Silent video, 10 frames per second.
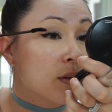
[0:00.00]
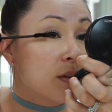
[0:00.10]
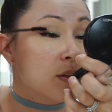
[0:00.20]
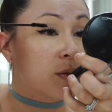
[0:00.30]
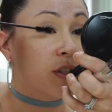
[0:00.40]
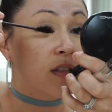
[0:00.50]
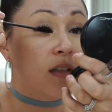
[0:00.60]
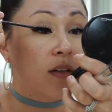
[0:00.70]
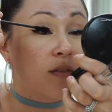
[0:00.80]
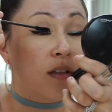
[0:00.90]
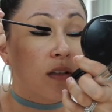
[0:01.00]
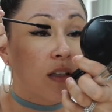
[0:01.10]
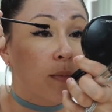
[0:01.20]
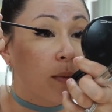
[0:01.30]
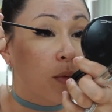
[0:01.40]
So it just gives a
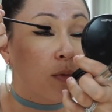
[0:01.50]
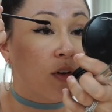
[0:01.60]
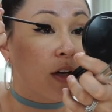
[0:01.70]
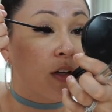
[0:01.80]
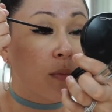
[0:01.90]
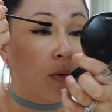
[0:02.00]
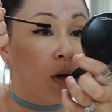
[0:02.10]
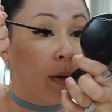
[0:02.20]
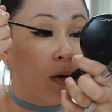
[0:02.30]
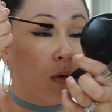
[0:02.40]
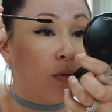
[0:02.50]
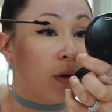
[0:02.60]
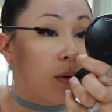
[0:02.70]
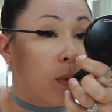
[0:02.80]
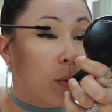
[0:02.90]
little bit more volume going over
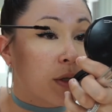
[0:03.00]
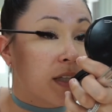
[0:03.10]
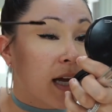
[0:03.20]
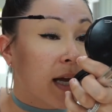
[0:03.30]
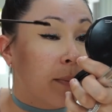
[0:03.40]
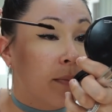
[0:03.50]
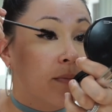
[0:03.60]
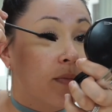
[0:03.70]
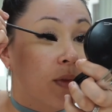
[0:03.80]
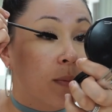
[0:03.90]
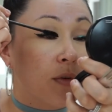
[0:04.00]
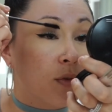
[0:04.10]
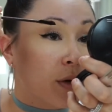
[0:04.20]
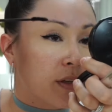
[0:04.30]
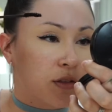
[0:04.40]
it one more time
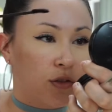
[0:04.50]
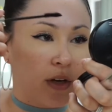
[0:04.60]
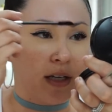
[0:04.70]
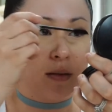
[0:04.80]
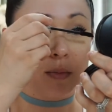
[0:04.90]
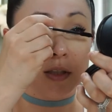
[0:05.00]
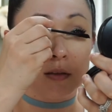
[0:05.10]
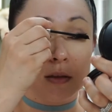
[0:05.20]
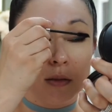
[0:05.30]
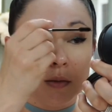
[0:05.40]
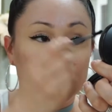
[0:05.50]
before it's dried completely.